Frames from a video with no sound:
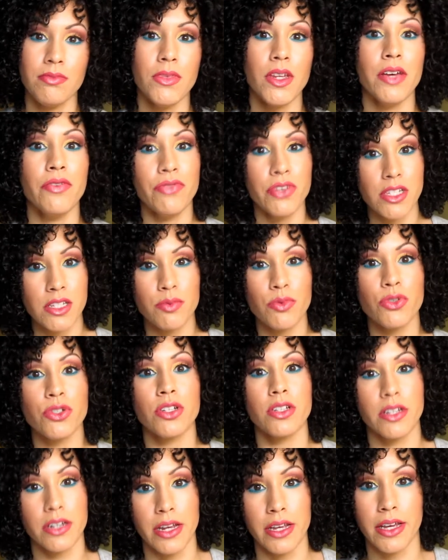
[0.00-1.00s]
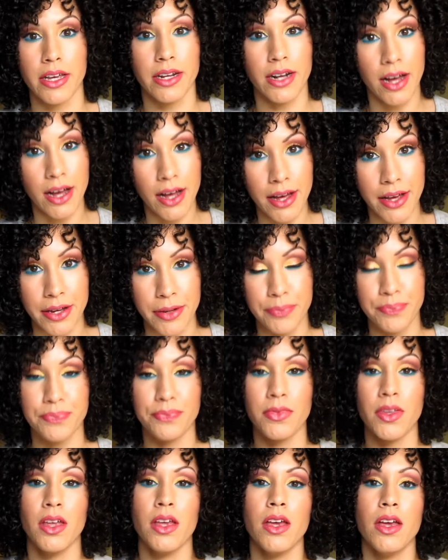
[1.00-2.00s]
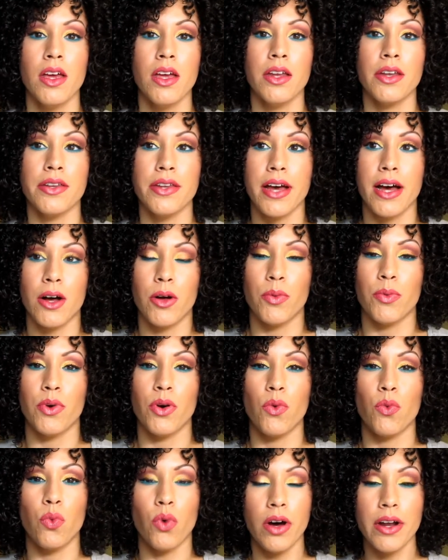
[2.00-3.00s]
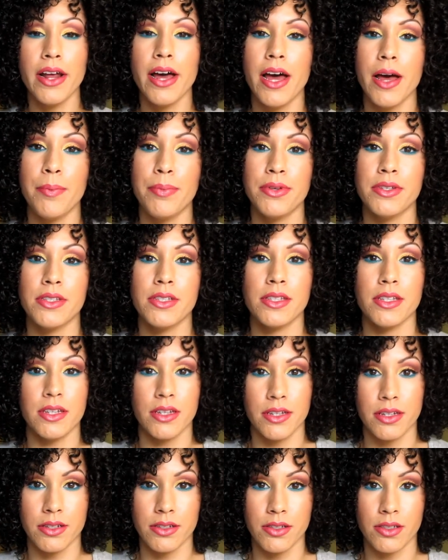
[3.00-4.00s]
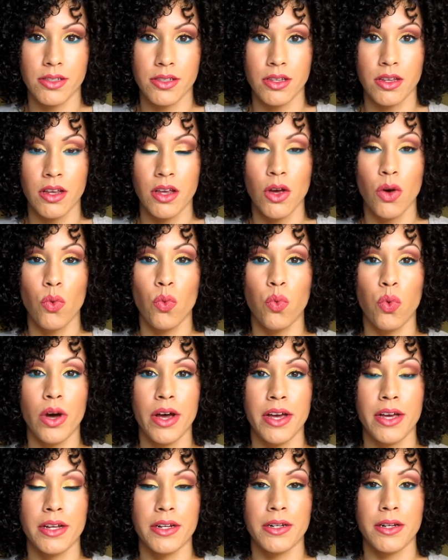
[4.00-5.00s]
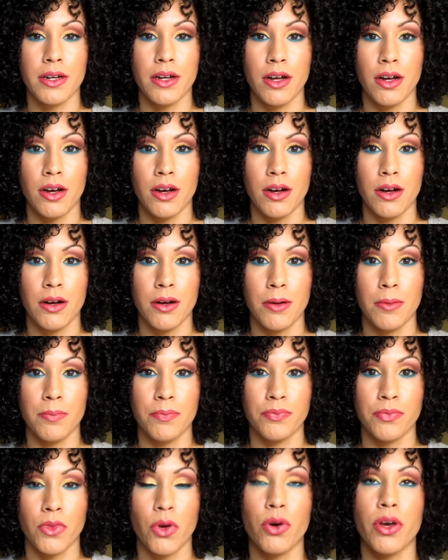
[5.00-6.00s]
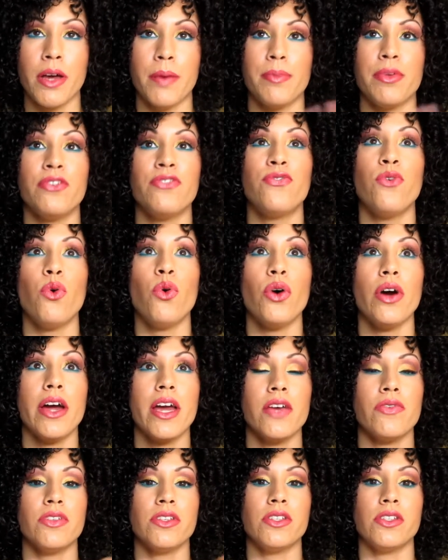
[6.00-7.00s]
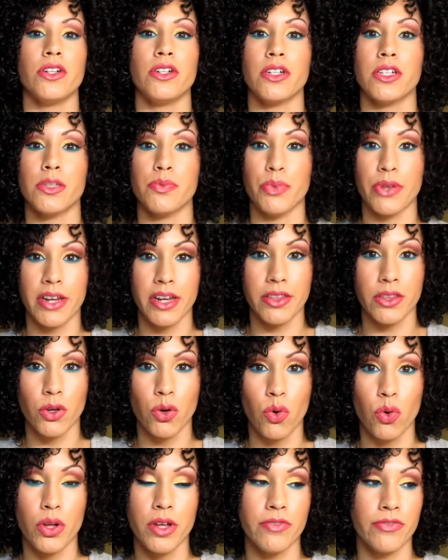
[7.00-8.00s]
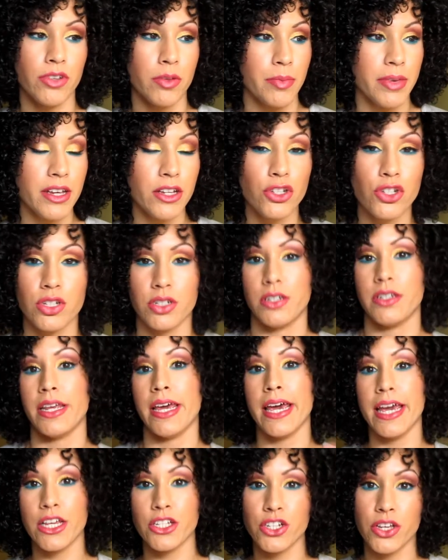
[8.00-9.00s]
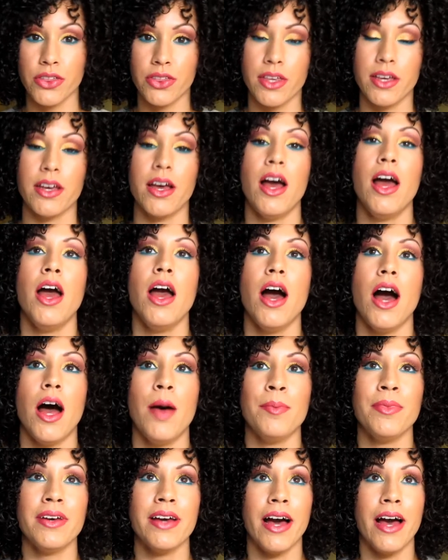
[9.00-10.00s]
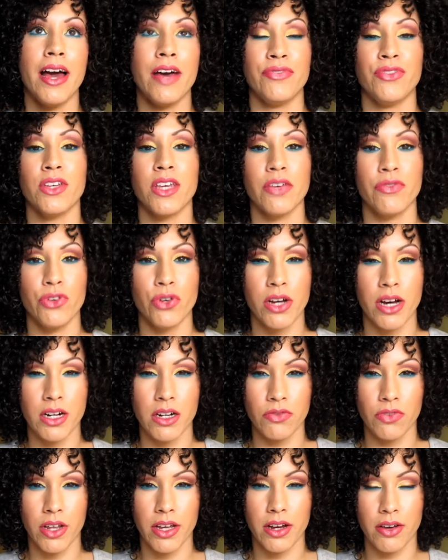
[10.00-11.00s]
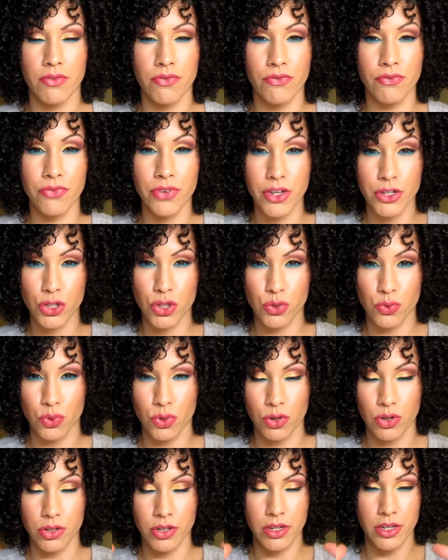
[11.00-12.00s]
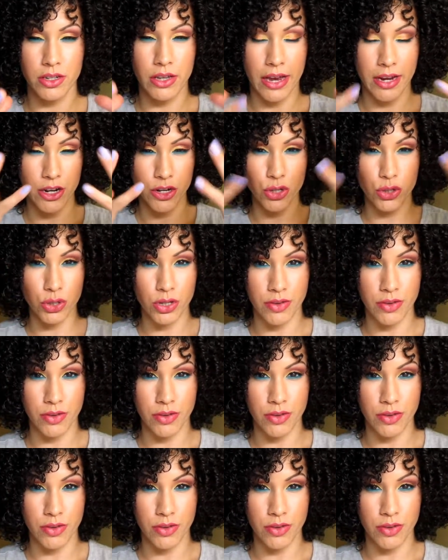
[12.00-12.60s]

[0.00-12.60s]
invisible to the naked eye. Now, what happens is when, before I even start explaining the whole inflammation and aging thing, I have to give you kind of like a visual. I need you to